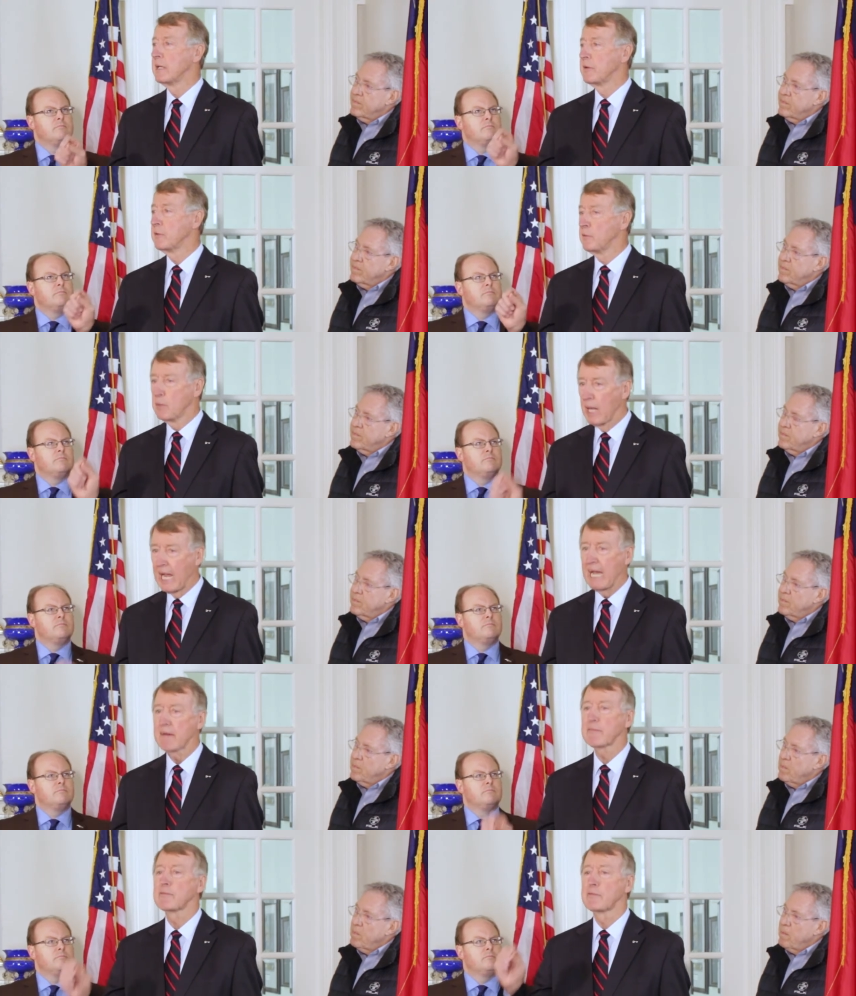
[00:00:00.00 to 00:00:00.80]
Speaker 1: You
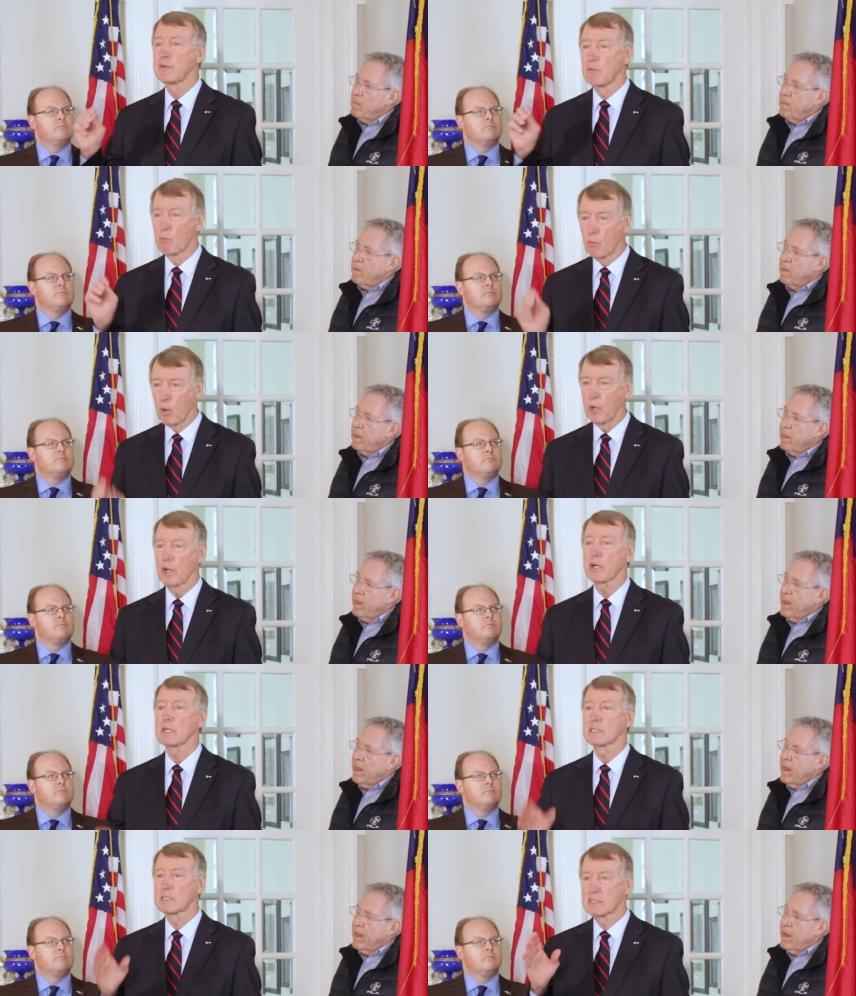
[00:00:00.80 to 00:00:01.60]
have to
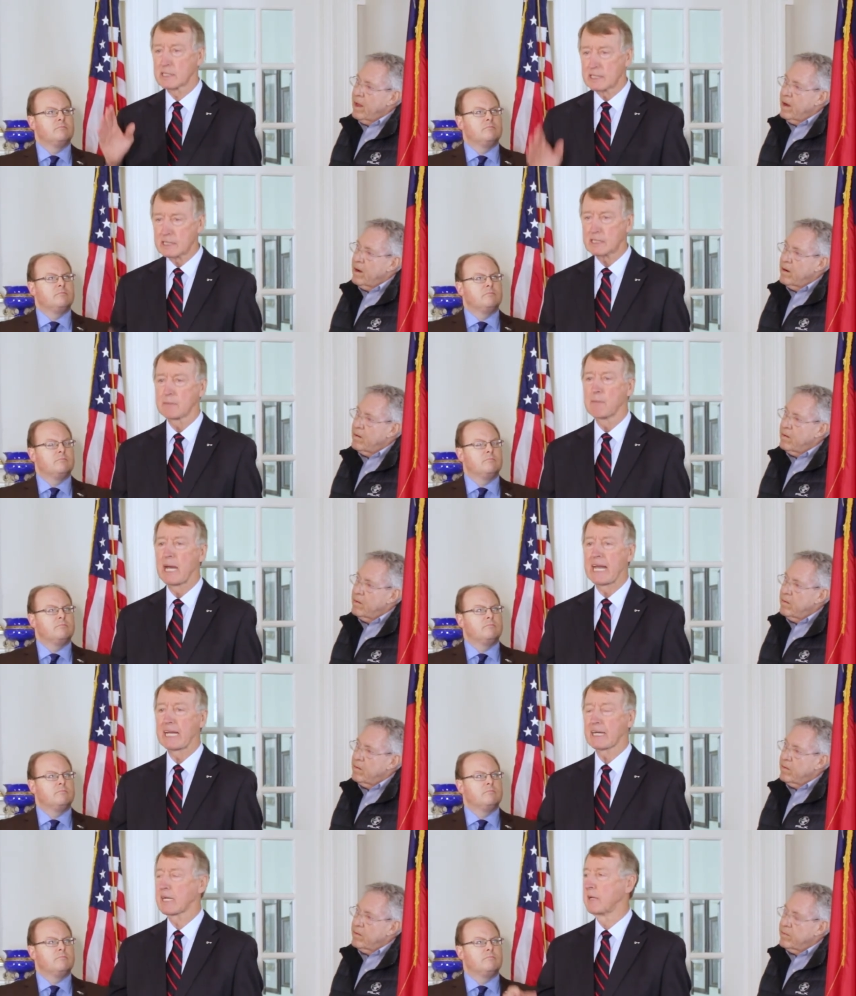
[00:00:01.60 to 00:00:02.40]
work
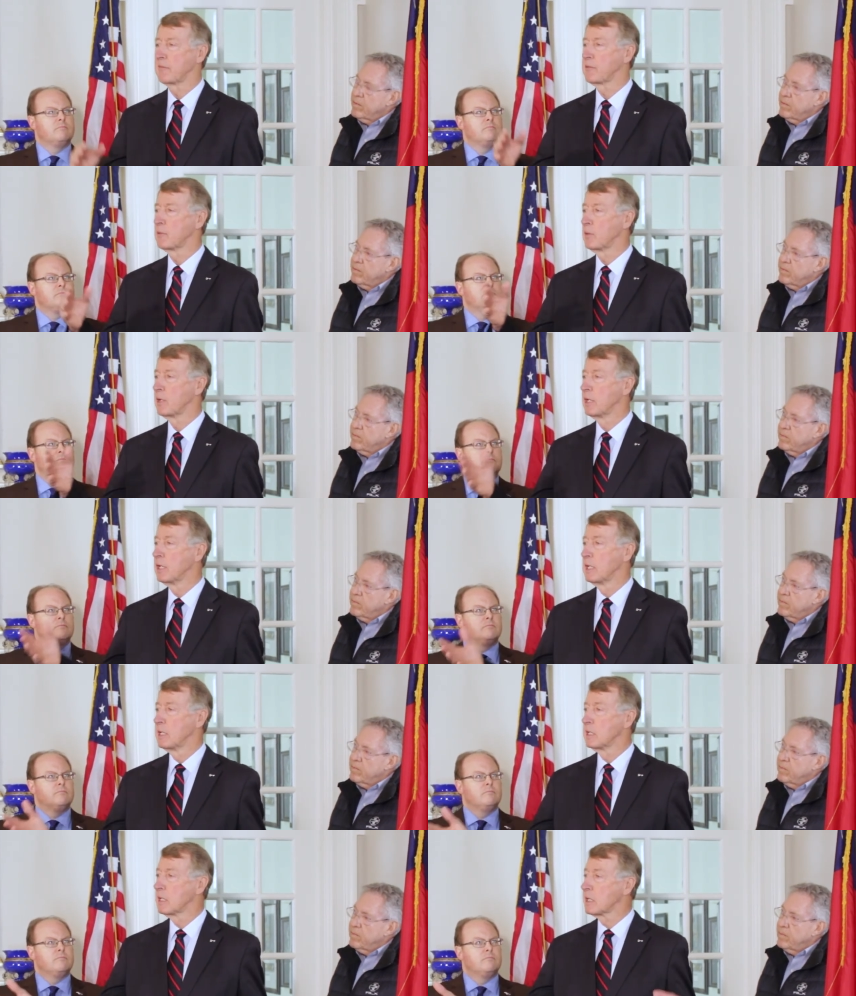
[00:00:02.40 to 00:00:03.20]
systematically through it
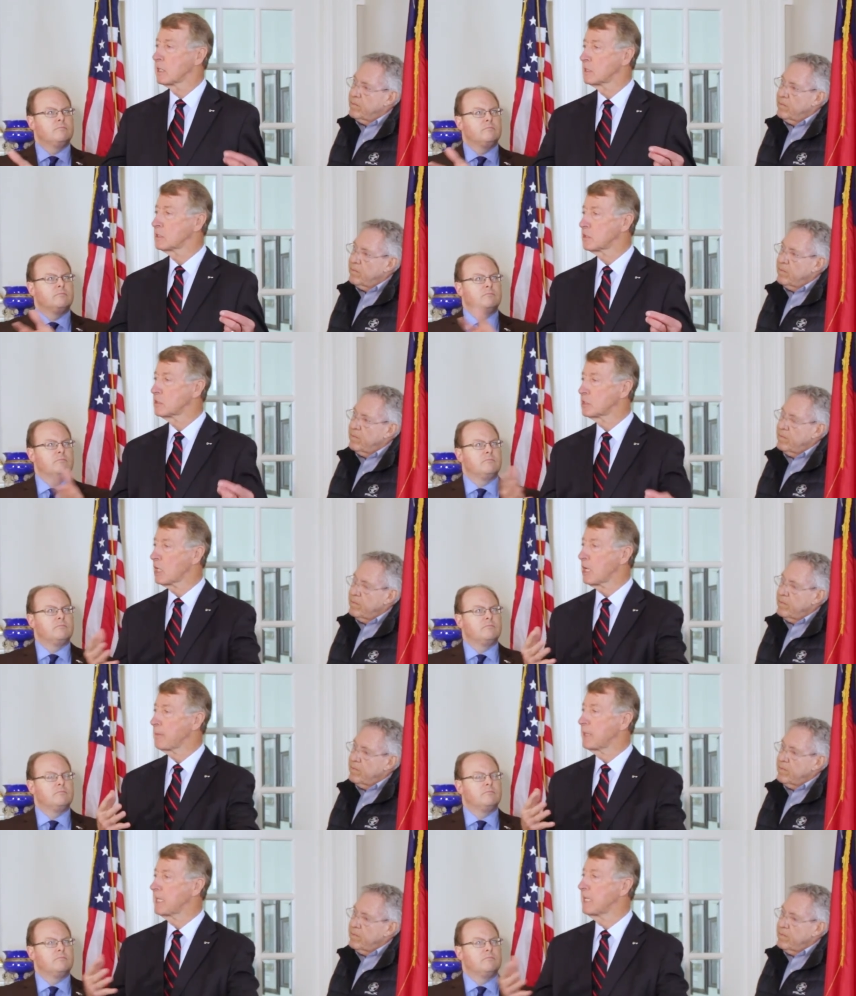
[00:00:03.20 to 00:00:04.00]
because there's
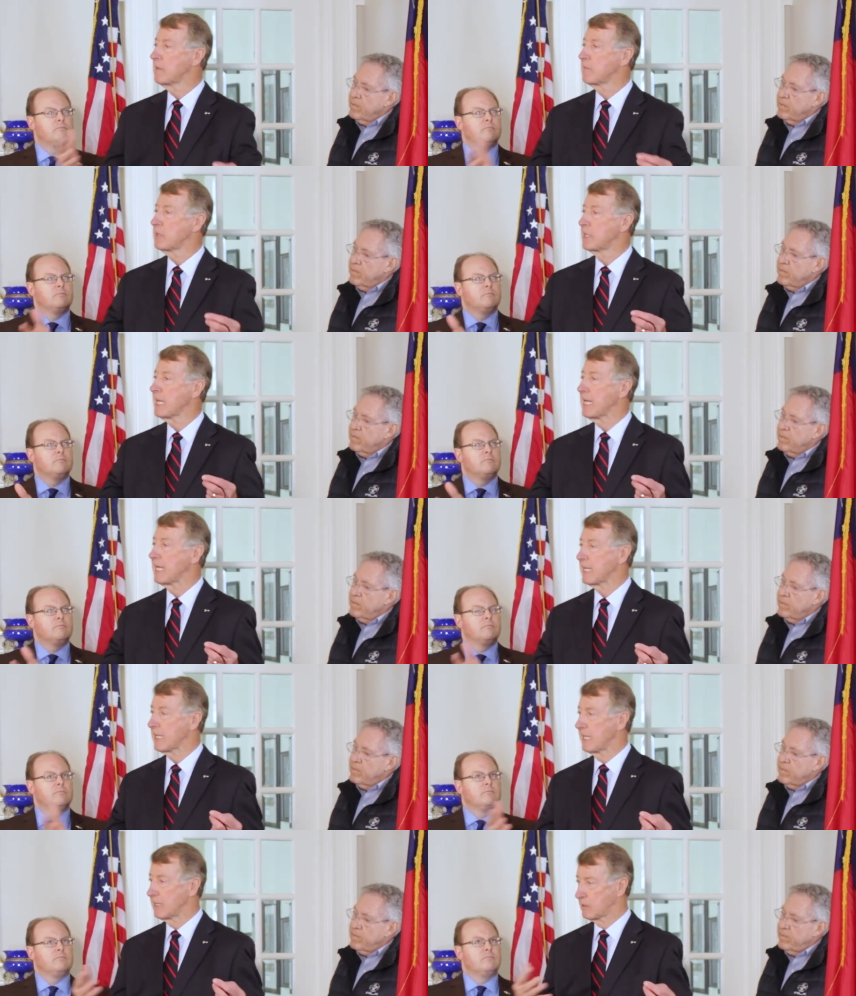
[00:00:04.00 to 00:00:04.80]
got to be give and
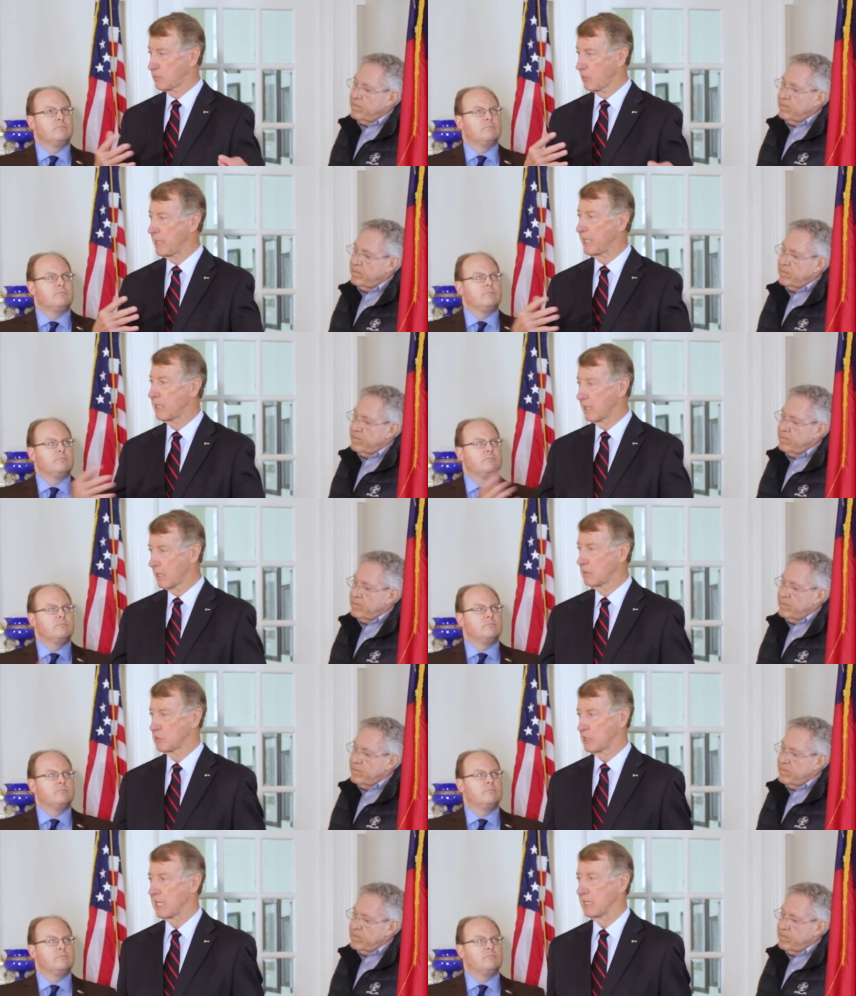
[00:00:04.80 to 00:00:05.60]
take in trade
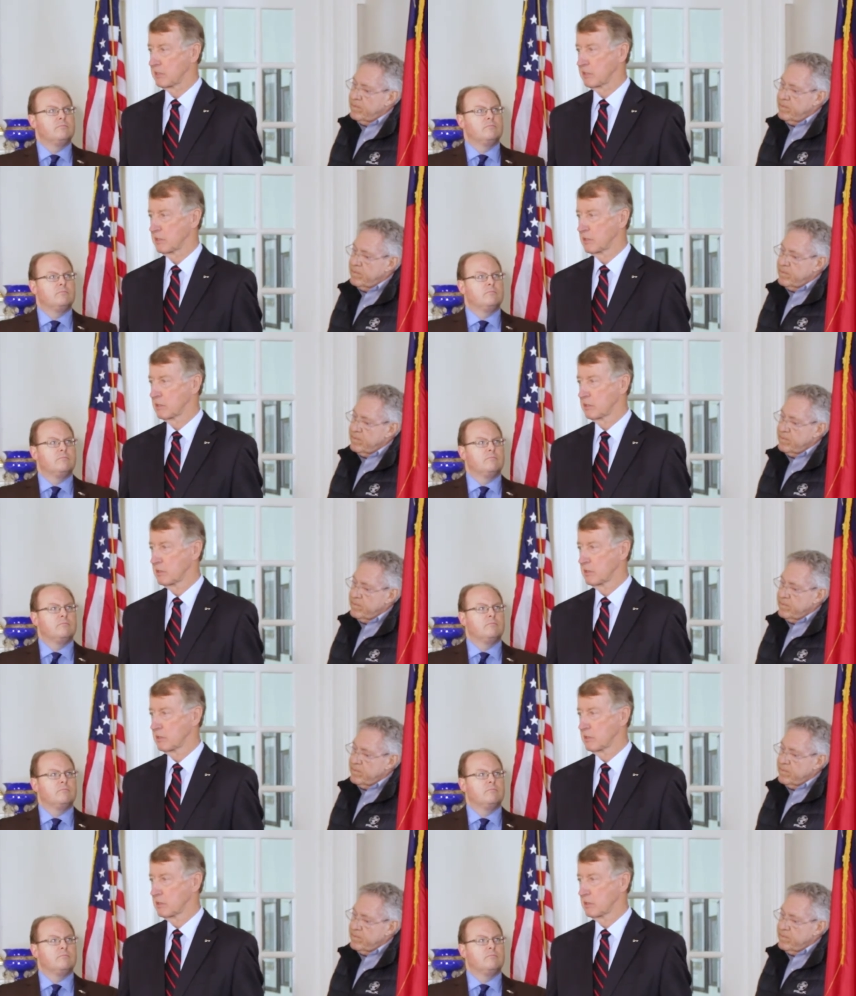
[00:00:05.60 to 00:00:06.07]
negotiations.